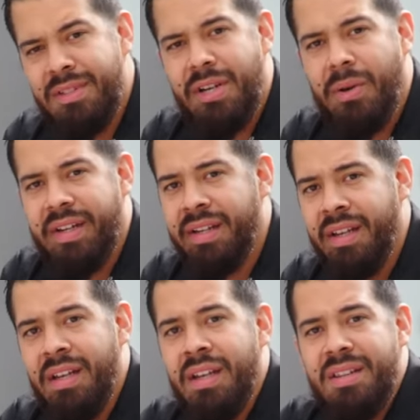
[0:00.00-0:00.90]
Joey,
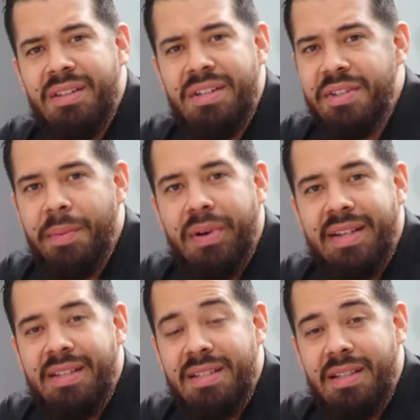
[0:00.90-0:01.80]
there's no
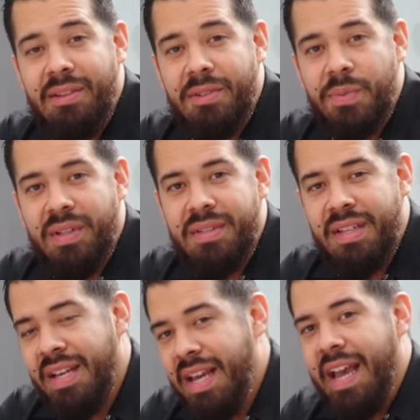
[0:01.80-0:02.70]
brake dust on those wheels.
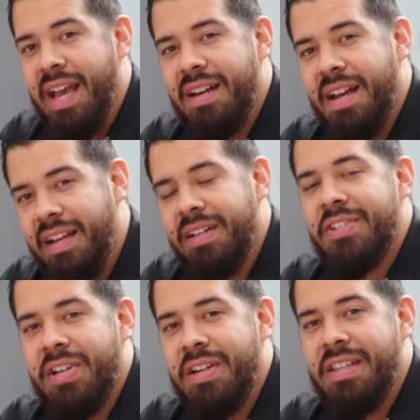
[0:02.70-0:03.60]
And I can
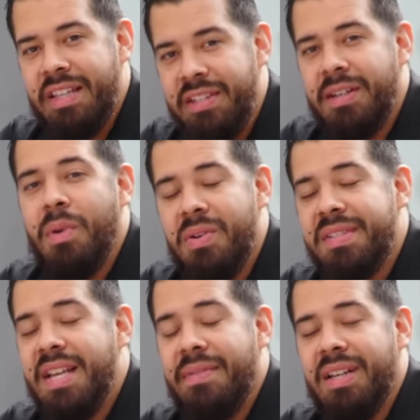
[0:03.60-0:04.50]
assure you that there most
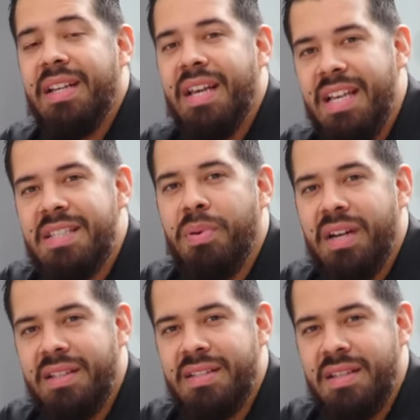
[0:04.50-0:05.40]
definitely is
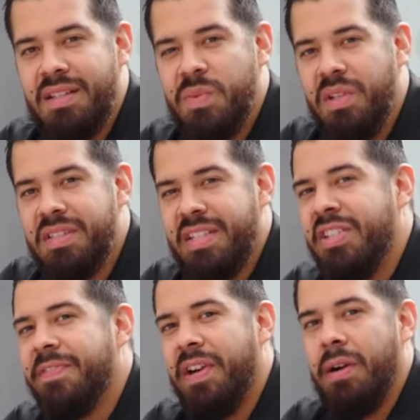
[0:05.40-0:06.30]
brake dust on these wheels. It's
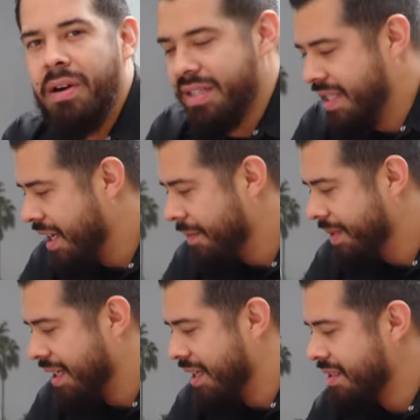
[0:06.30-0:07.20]
just very hard to tell
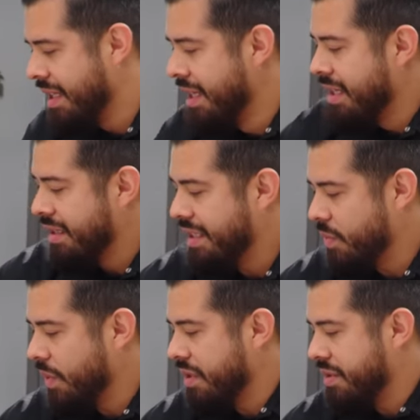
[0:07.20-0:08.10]
because these
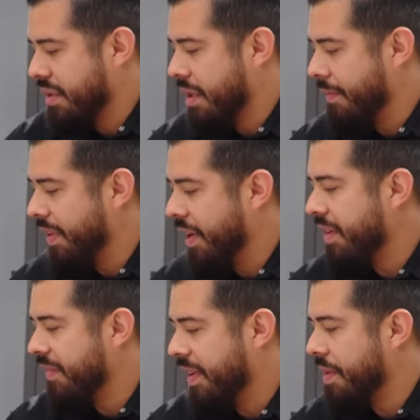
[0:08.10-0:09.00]
wheels, they're a very,
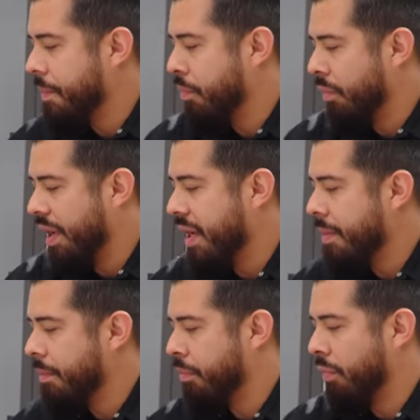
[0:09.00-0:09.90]
very bright
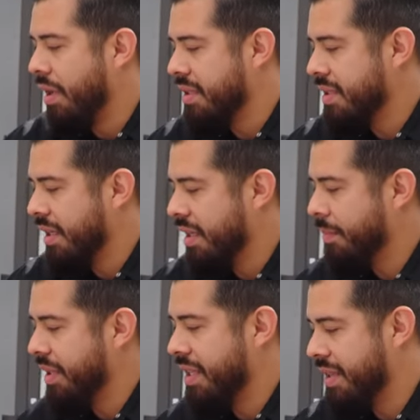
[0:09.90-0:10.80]
bronze color,
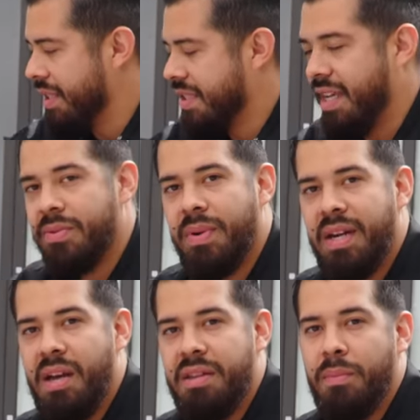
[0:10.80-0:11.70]
but in this case right
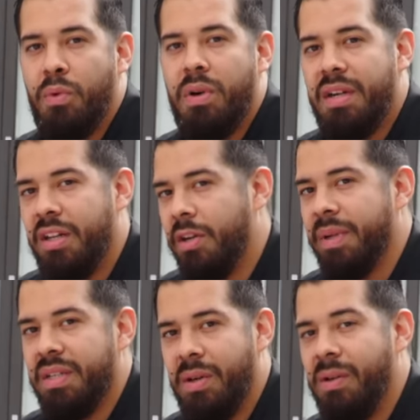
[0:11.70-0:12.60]
now, they're more a little
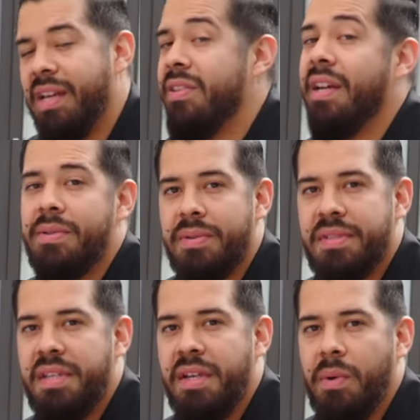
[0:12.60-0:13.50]
bit dull. And you guys will
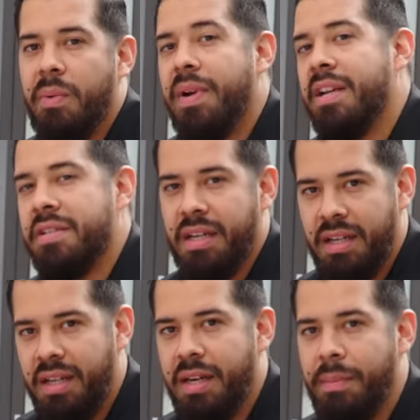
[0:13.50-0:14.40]
see when we actually
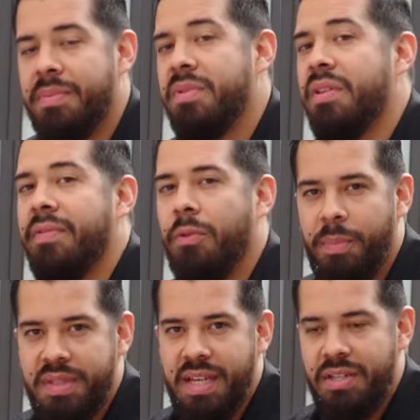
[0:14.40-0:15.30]
clean them up to their full
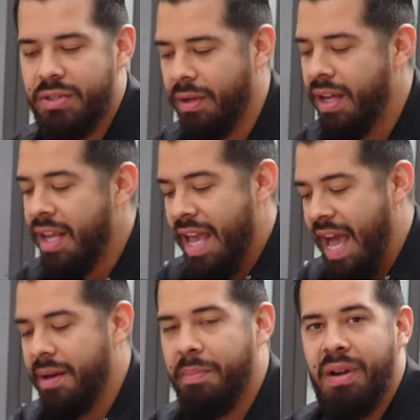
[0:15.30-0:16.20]
potential
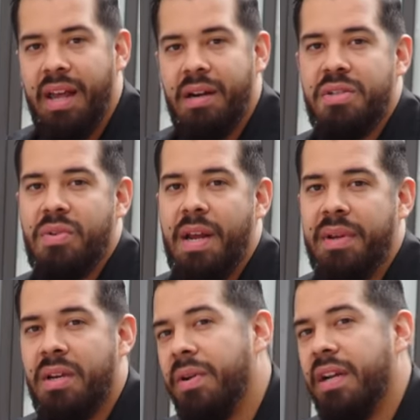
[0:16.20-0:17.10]
and apply our
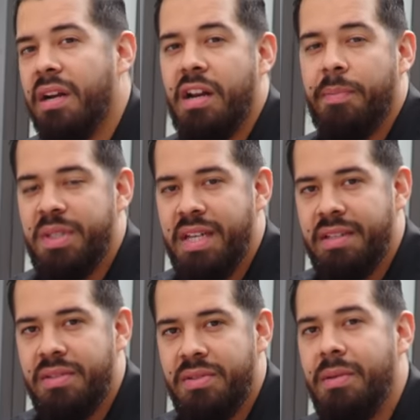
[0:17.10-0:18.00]
ceramic coating and all our
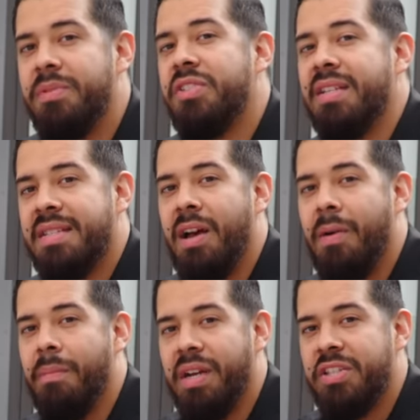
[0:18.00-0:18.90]
protectives to them, just how
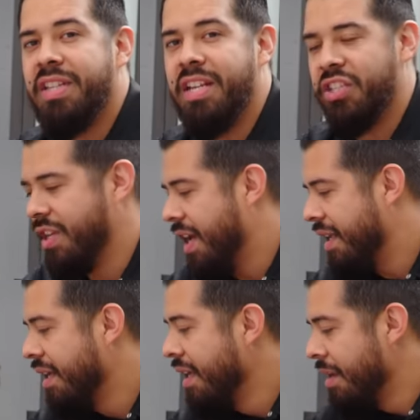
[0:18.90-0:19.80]
much they
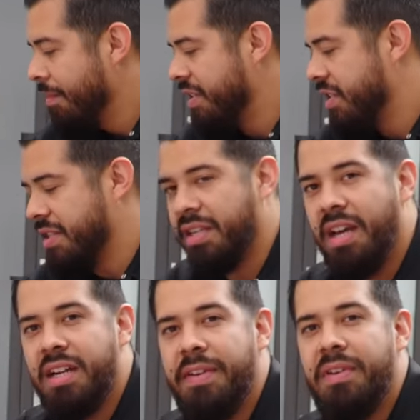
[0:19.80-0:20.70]
shine. But just to
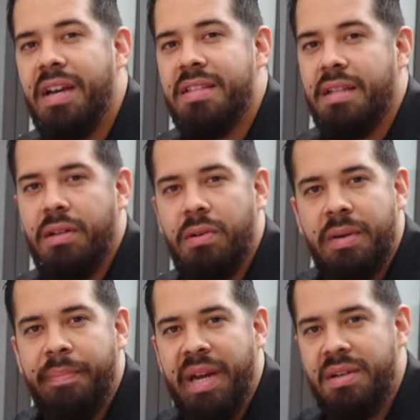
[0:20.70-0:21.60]
kind of give you guys a little
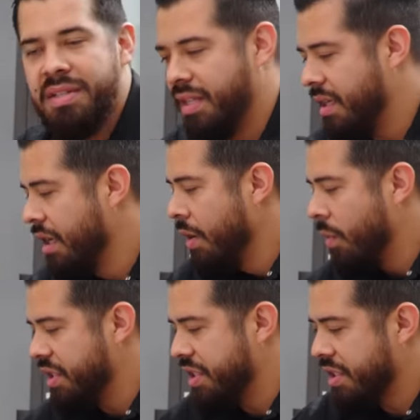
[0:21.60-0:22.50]
comparison,
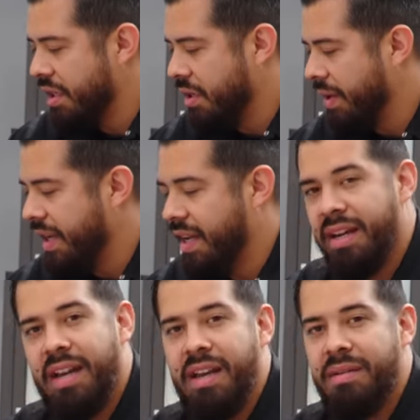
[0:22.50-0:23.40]
we're just gonna go ahead
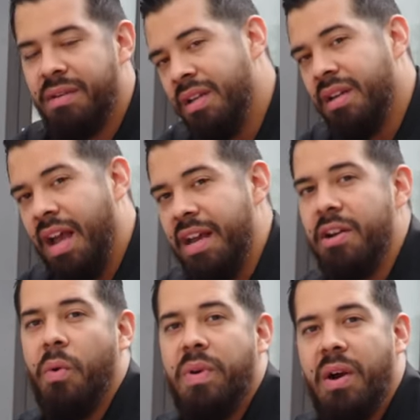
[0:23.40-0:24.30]
and, I
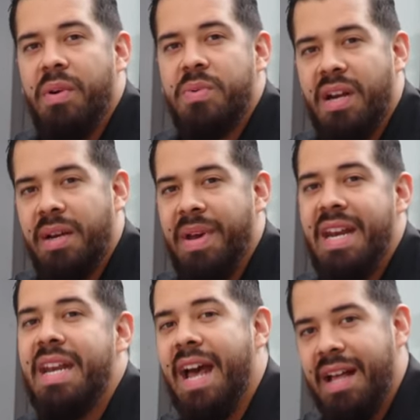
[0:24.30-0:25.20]
know we always
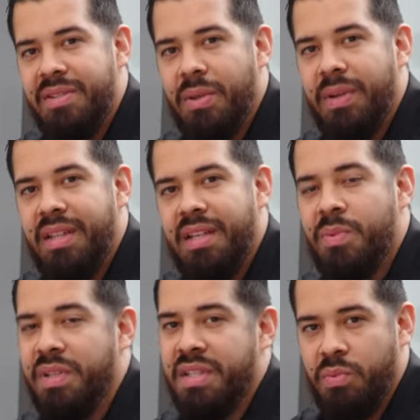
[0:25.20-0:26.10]
recommend not doing this,
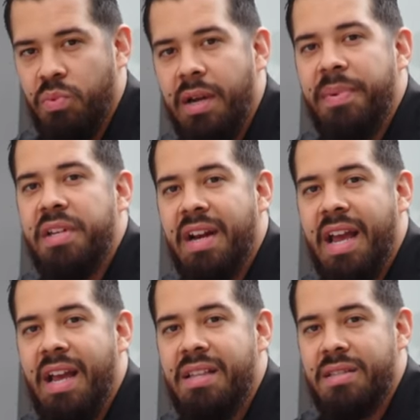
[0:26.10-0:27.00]
which is rubbing your
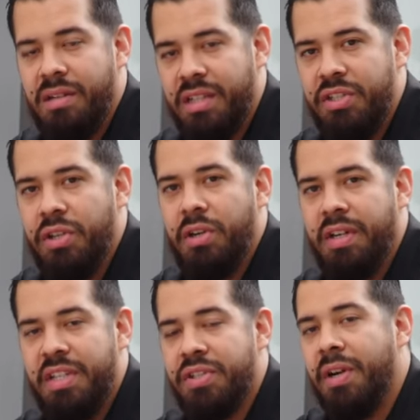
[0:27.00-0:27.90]
hands on a
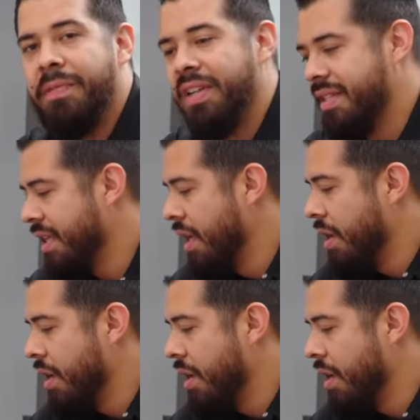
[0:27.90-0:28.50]
dirty surface.